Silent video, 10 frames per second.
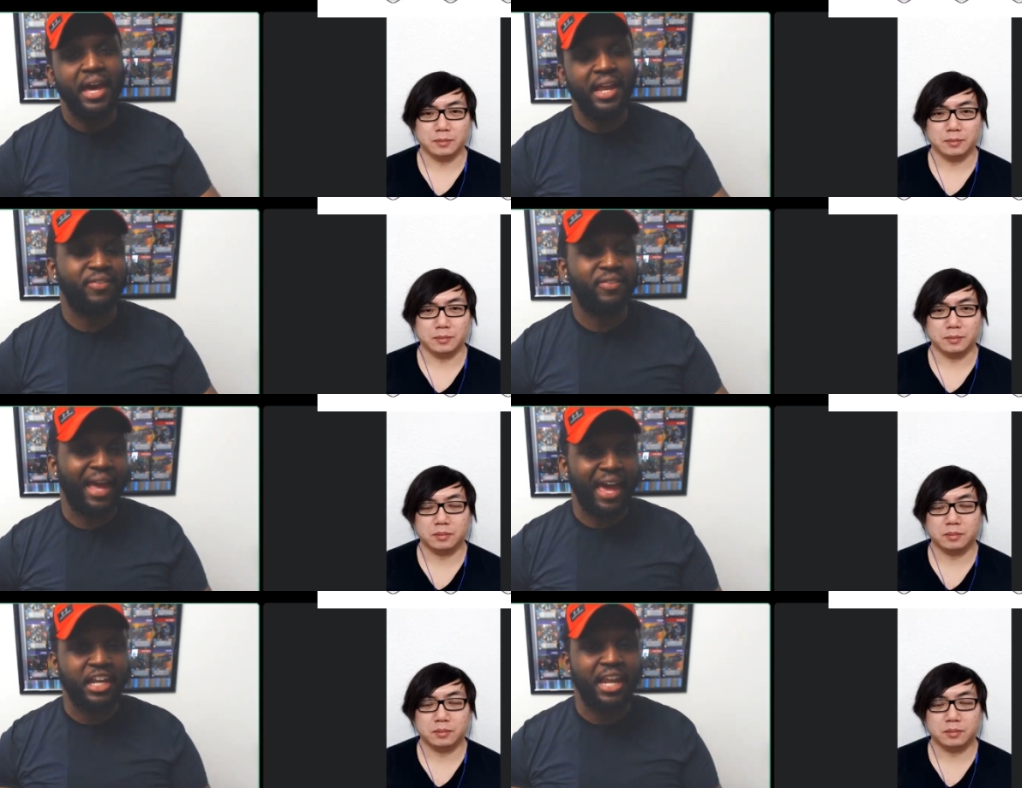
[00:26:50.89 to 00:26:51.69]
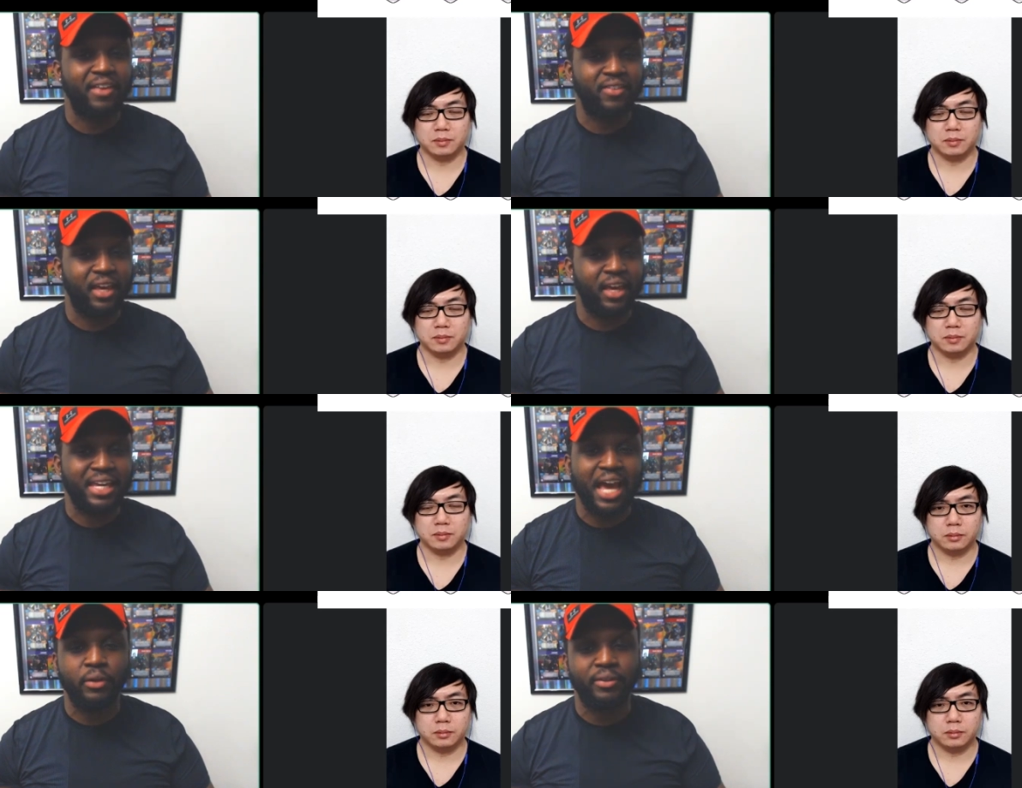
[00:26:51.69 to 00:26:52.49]
Speaker 1: And it's like analyzing and
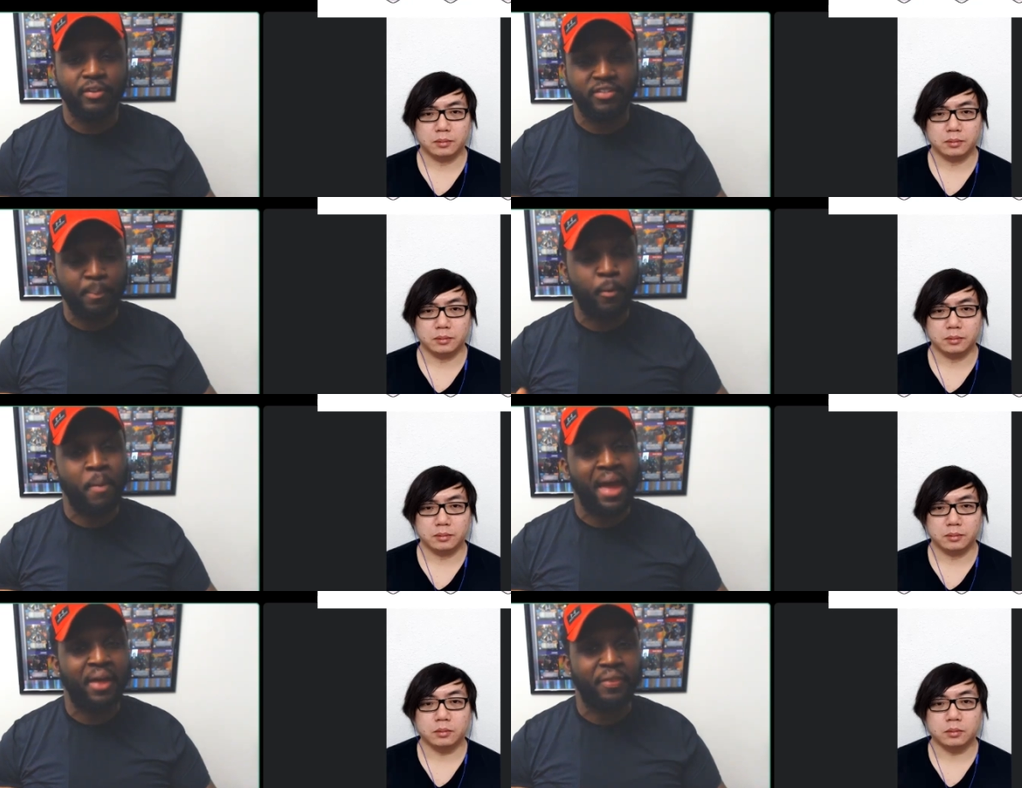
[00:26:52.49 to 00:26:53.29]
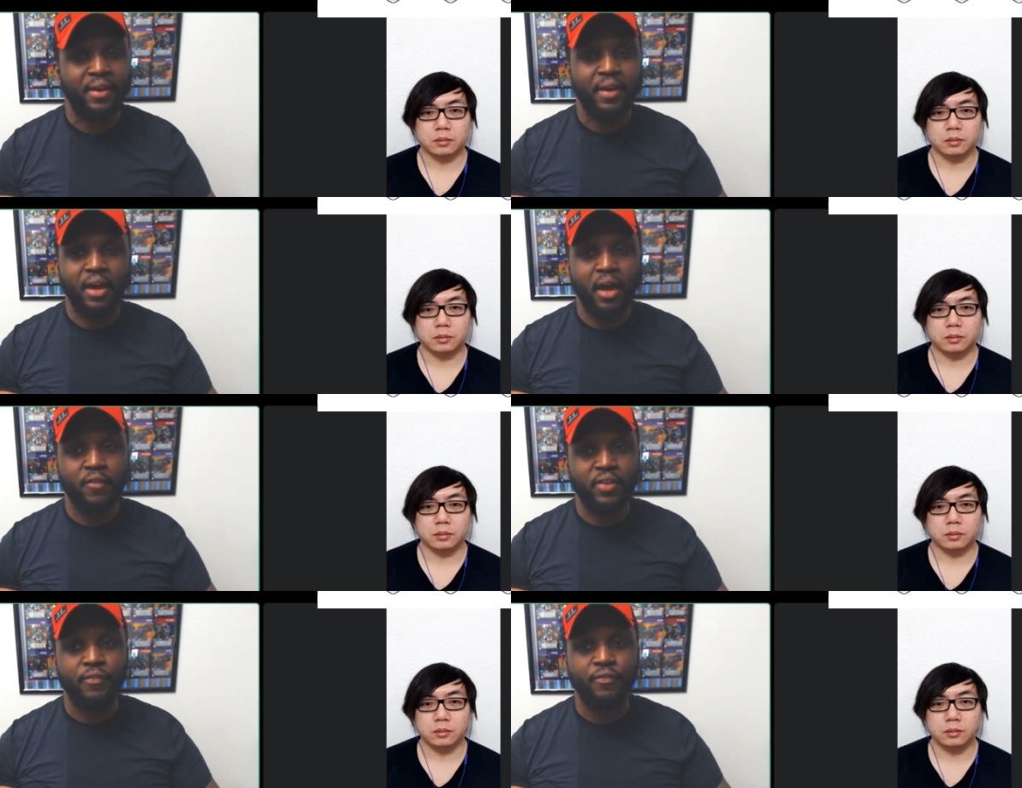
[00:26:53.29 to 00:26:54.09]
counting the simple math
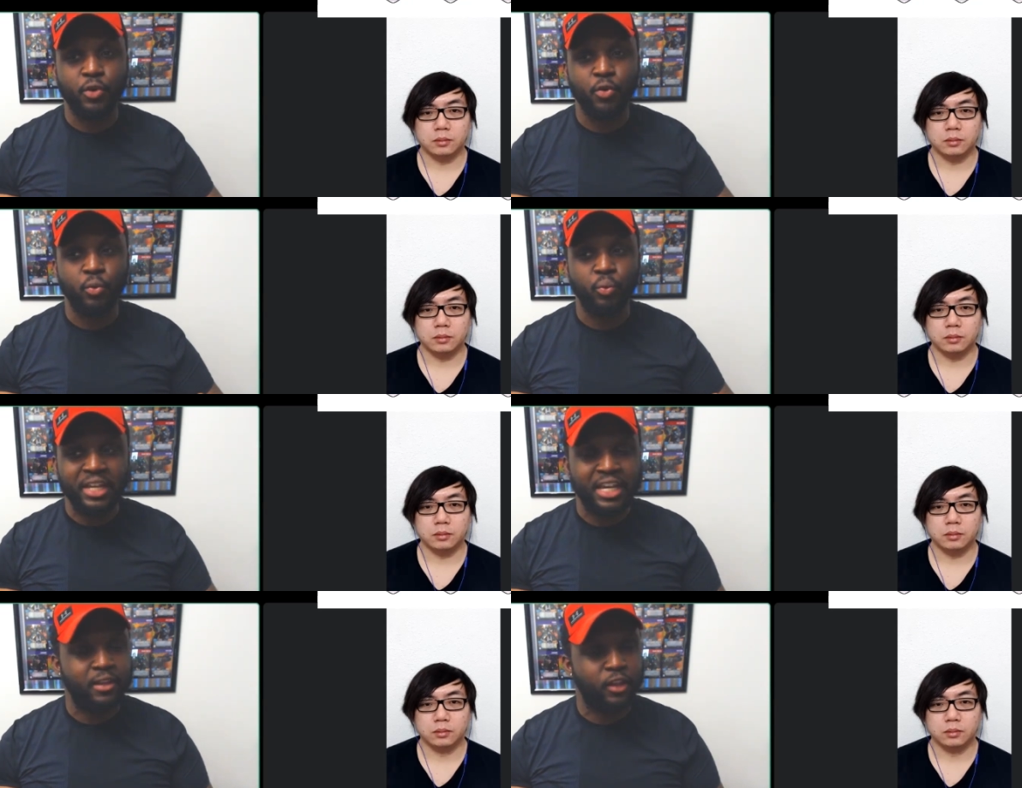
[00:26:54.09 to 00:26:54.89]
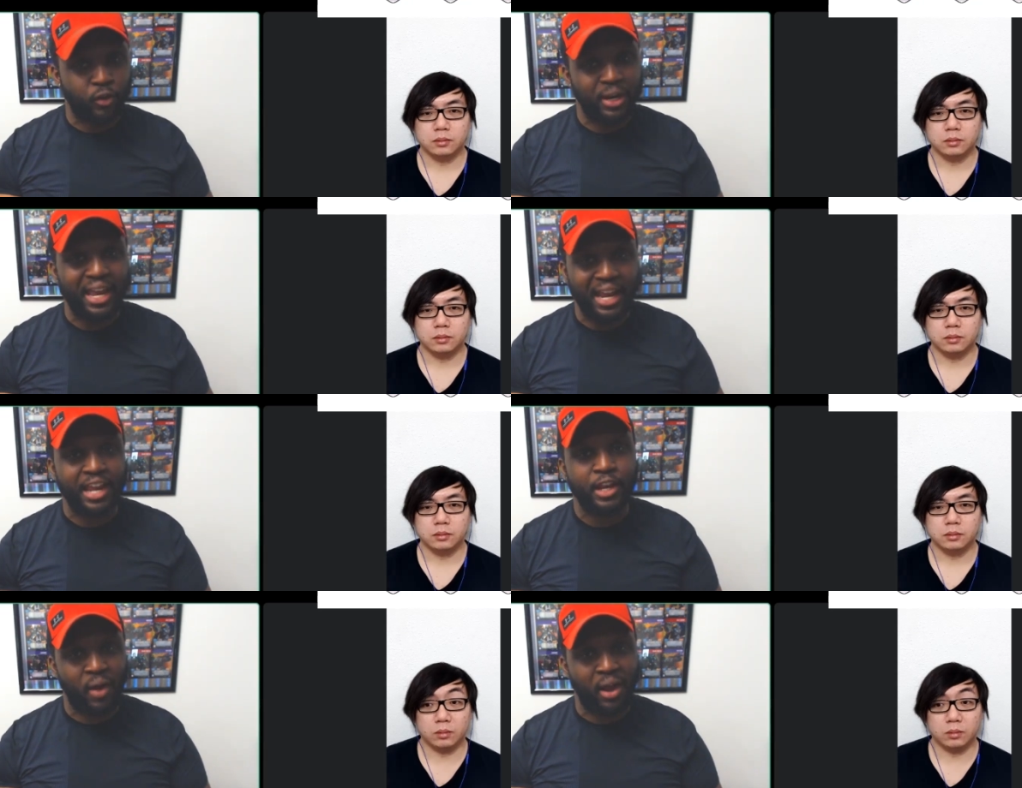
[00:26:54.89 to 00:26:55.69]
of if you need the grenade
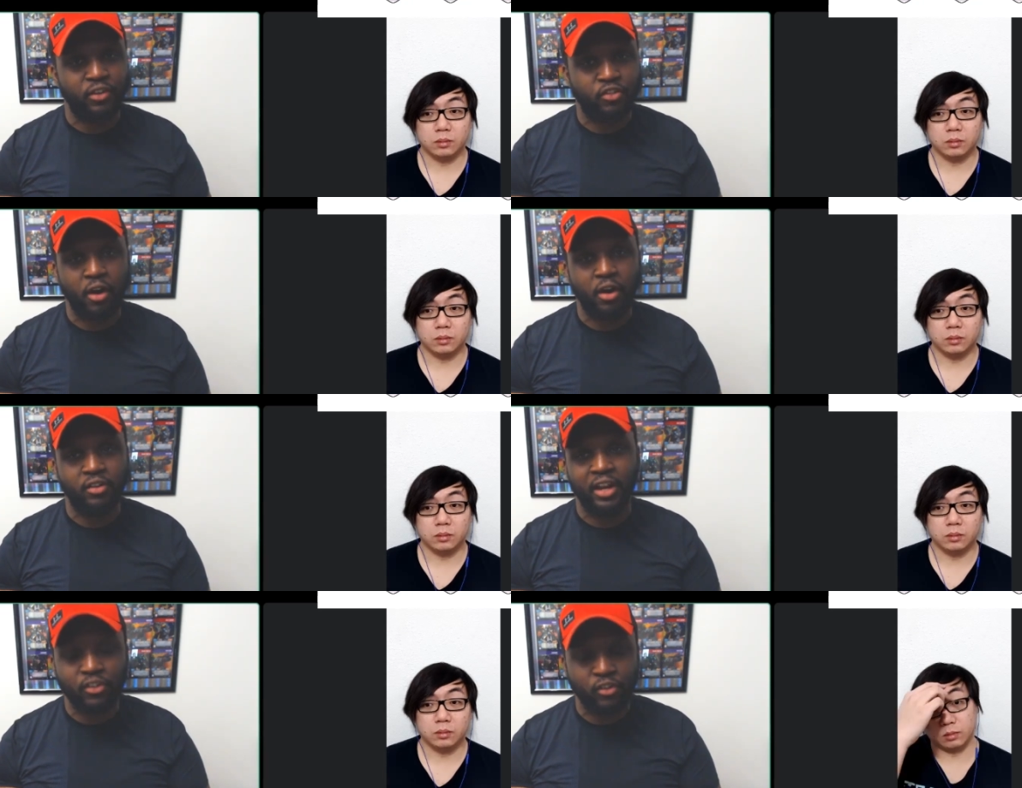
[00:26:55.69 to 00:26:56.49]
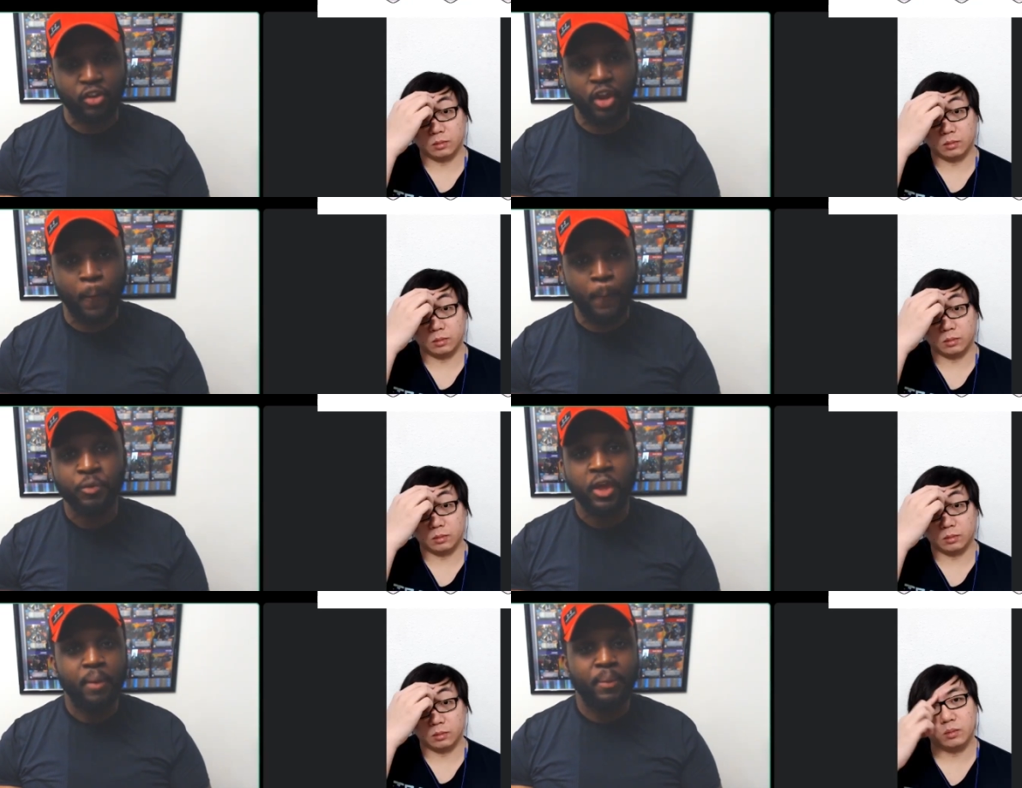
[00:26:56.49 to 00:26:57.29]
and the reckless charge. And the answer is no,
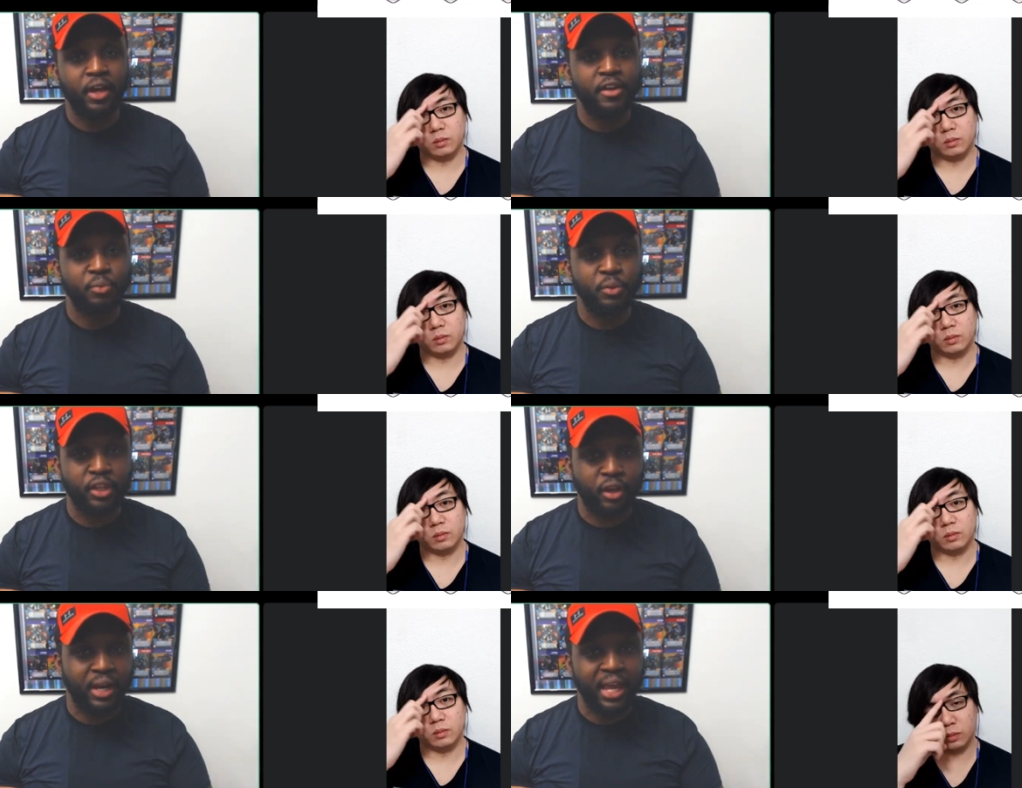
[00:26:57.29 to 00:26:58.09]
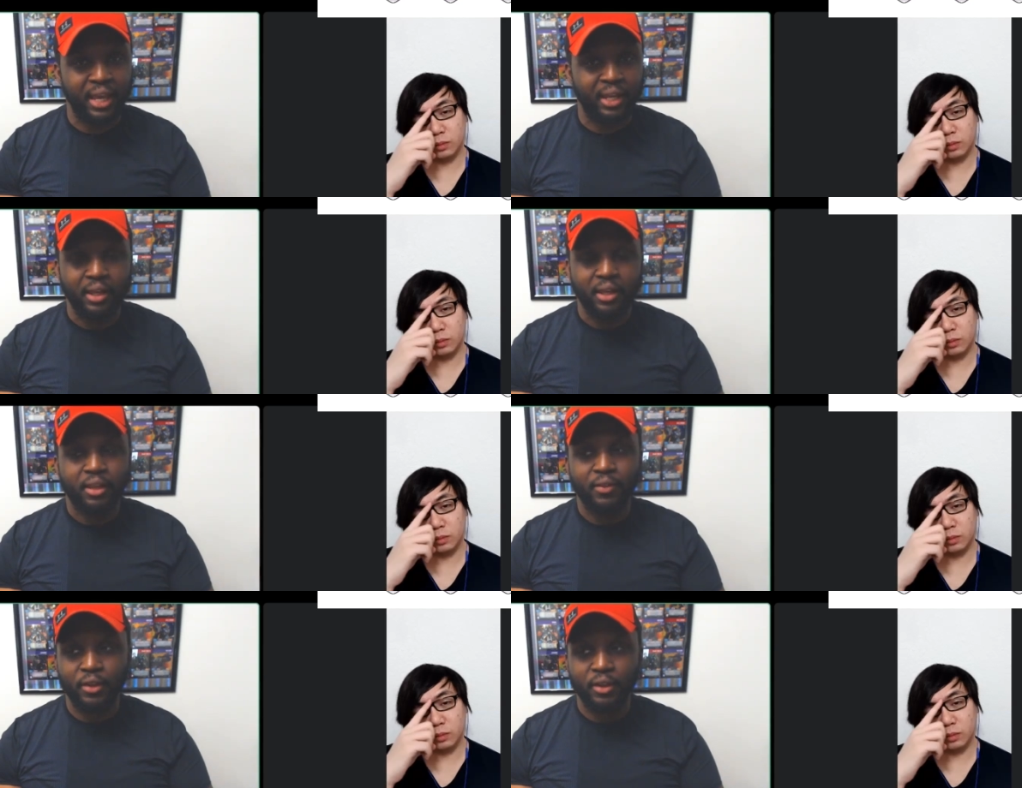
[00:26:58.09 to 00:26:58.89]
because with the grenade,
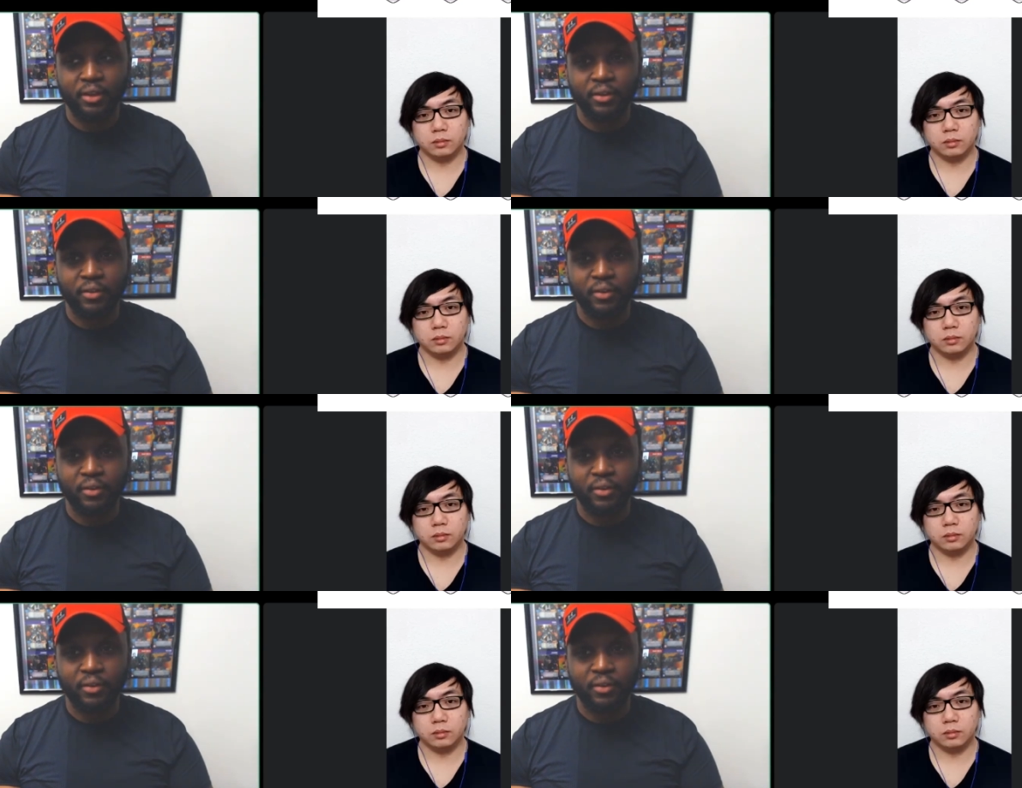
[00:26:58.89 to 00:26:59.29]
the